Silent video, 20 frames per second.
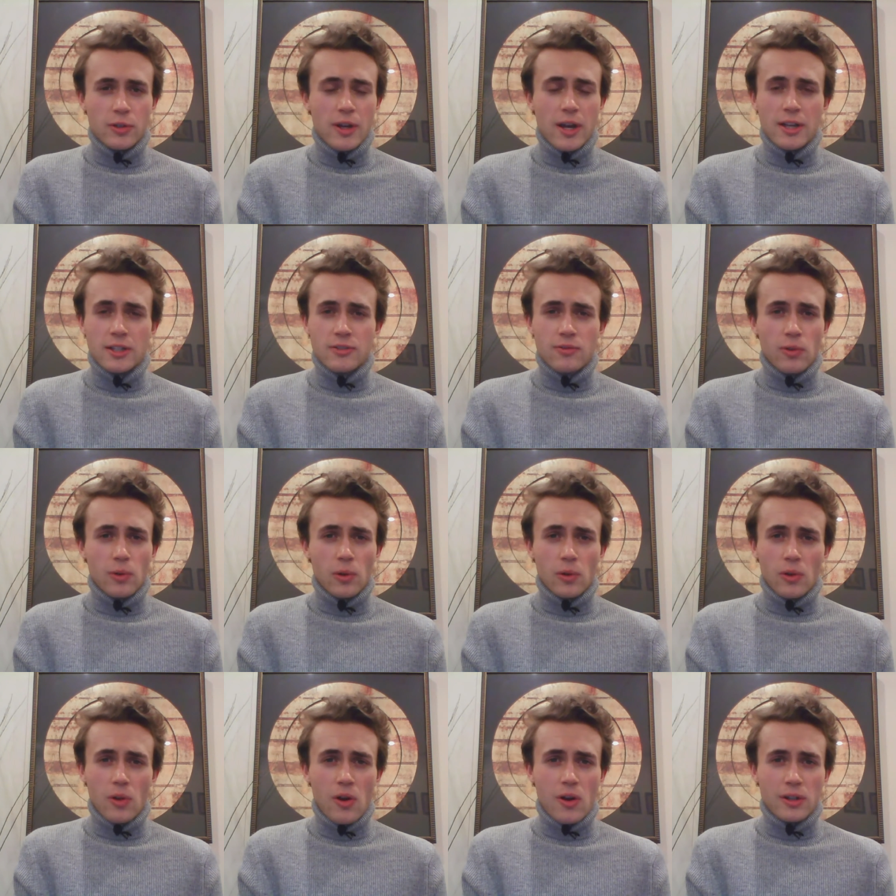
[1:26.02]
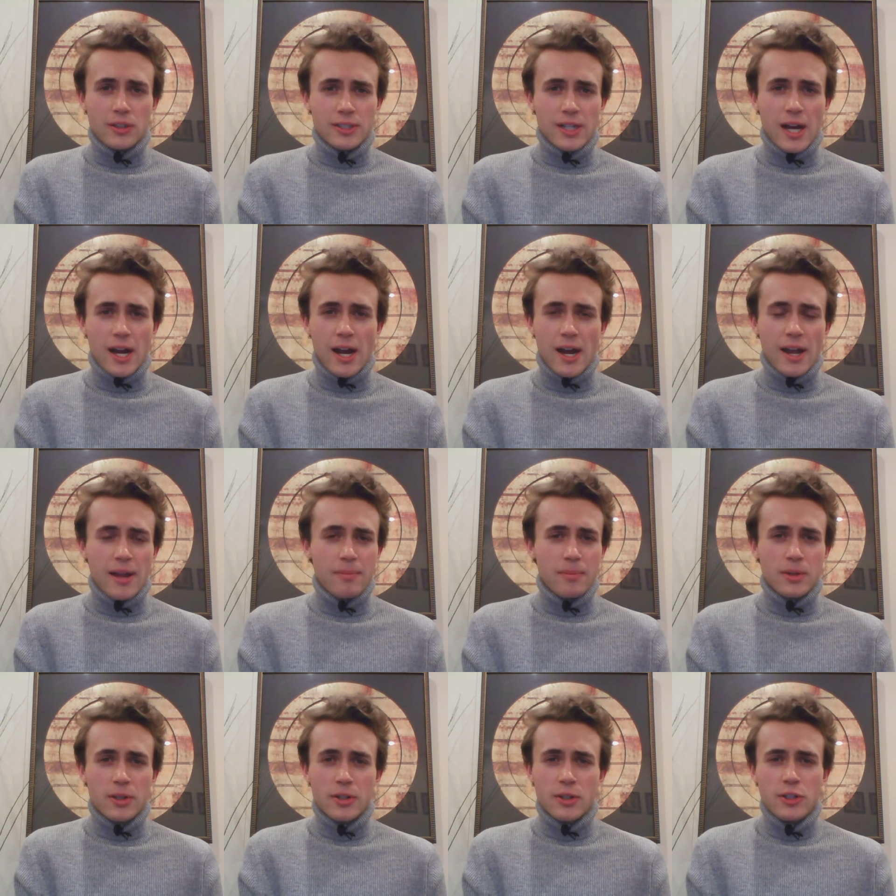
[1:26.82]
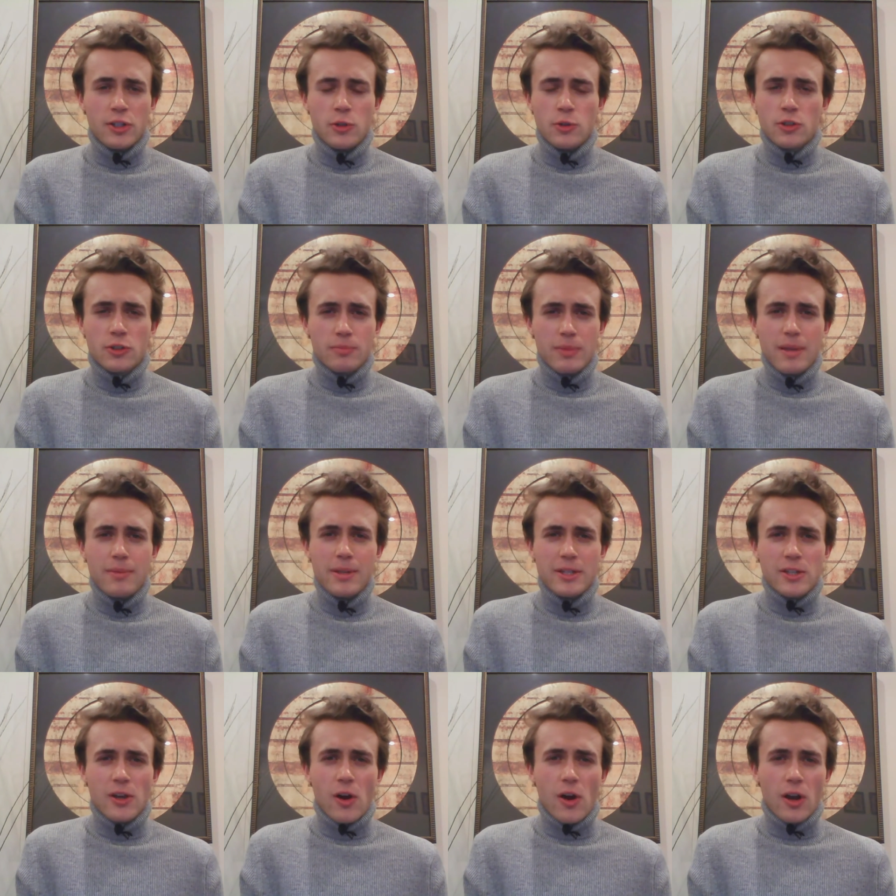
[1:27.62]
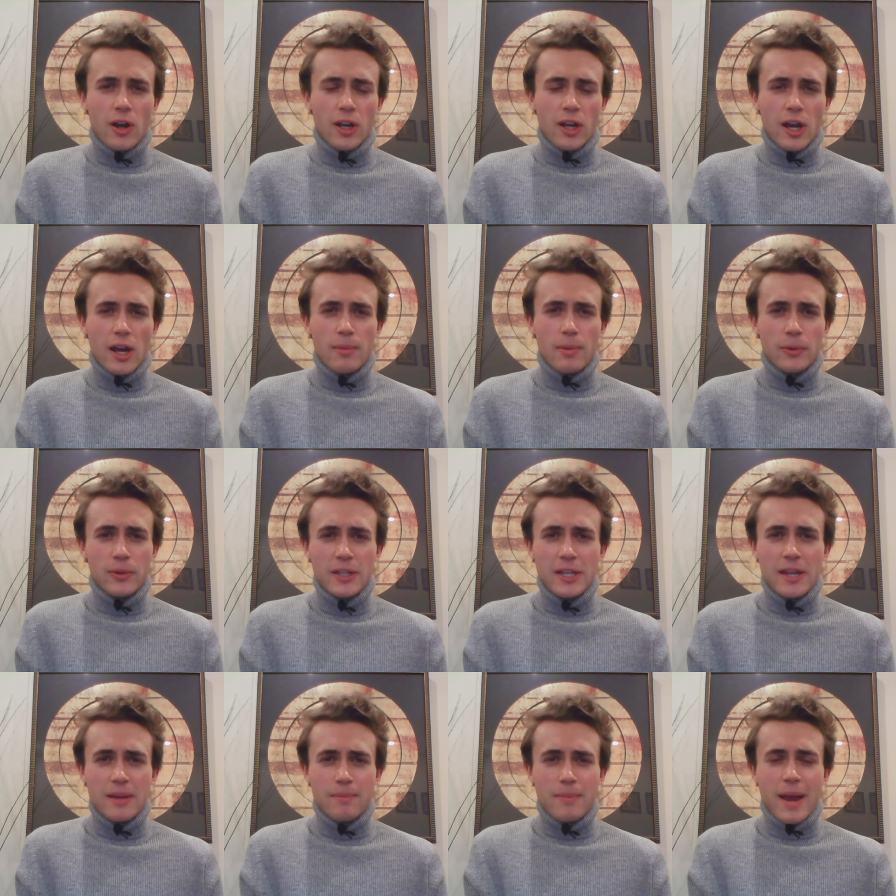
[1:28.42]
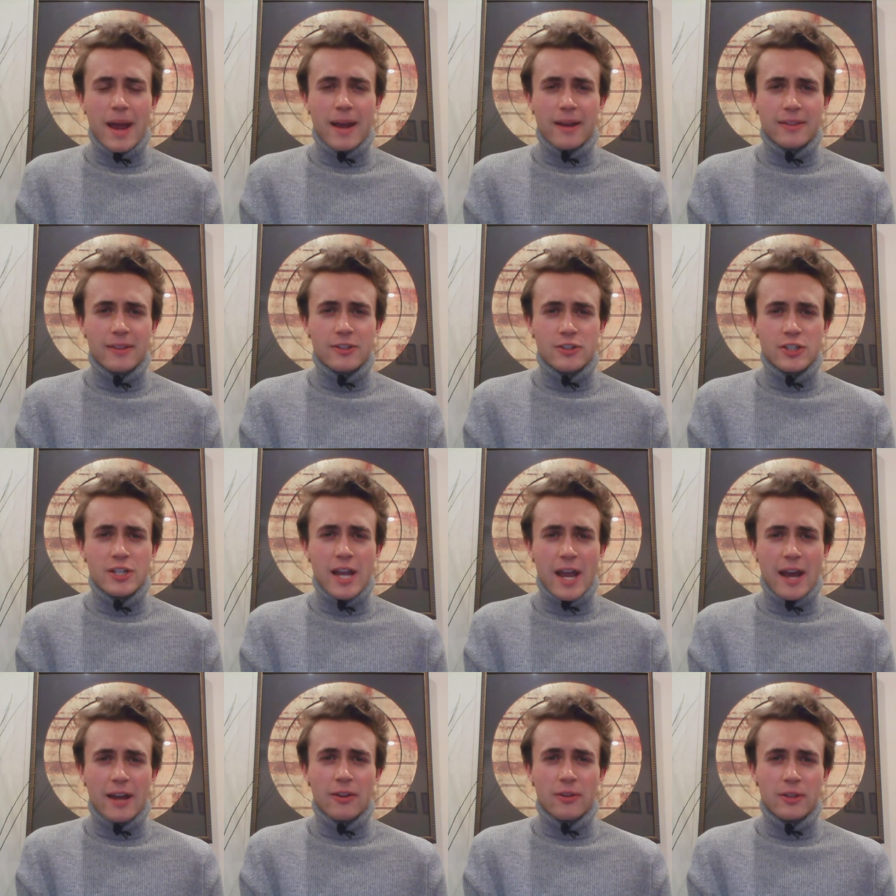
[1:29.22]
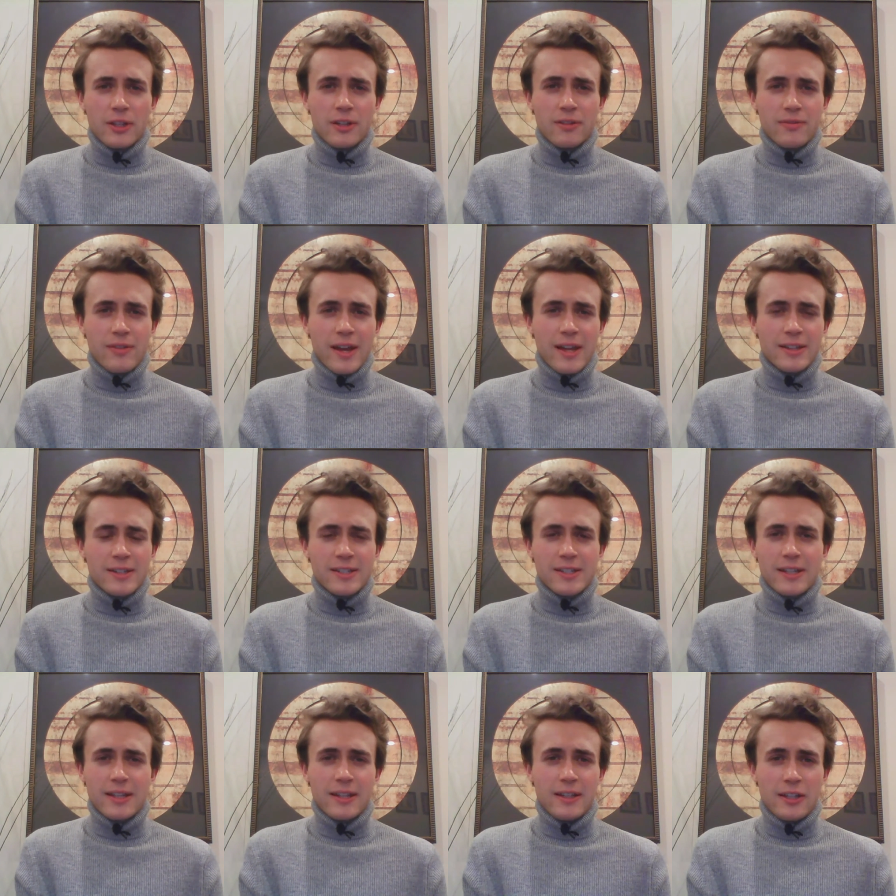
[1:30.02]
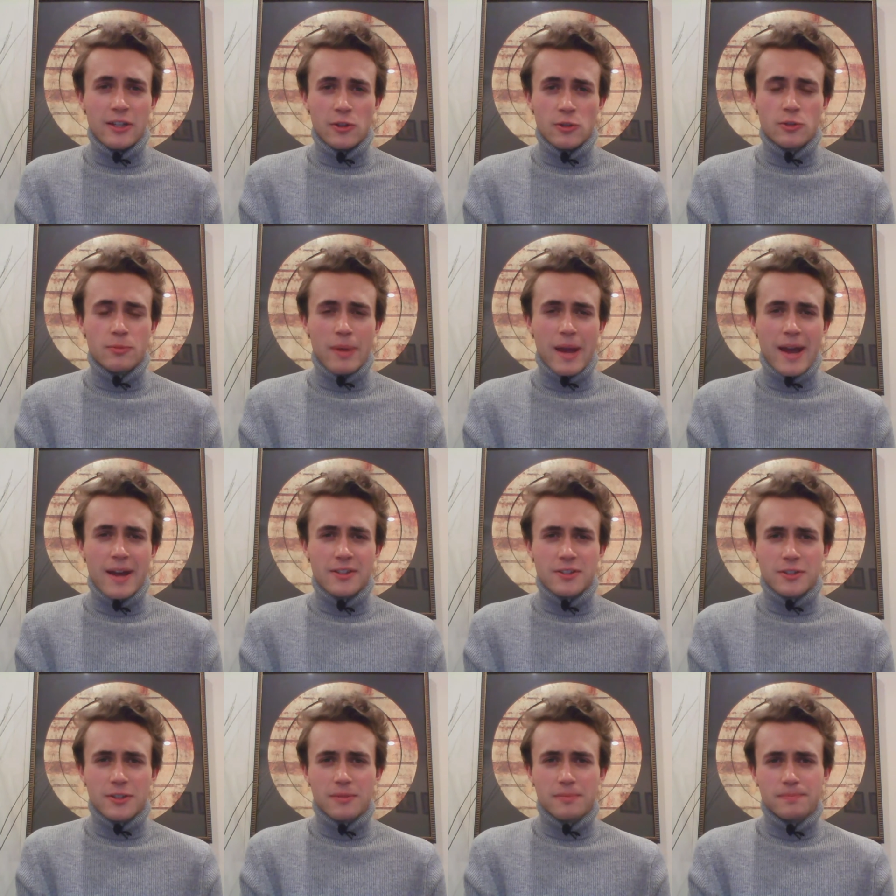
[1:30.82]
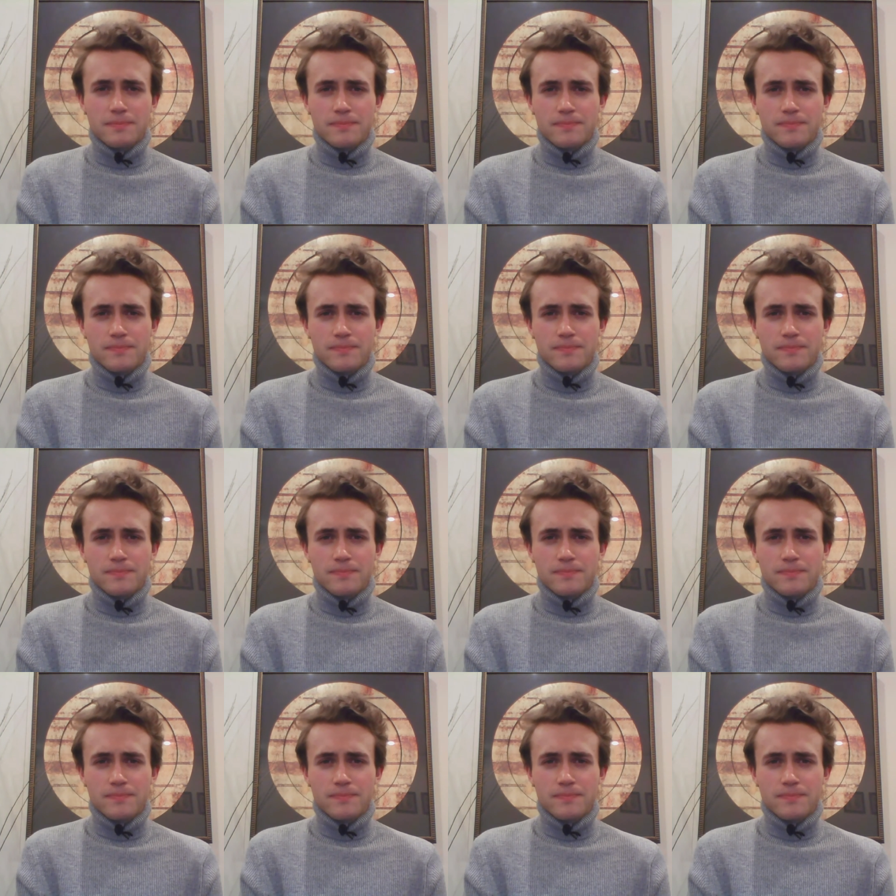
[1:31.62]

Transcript: for you guys for a long time. Could you just maybe talk about the impact that she had on the event in years past?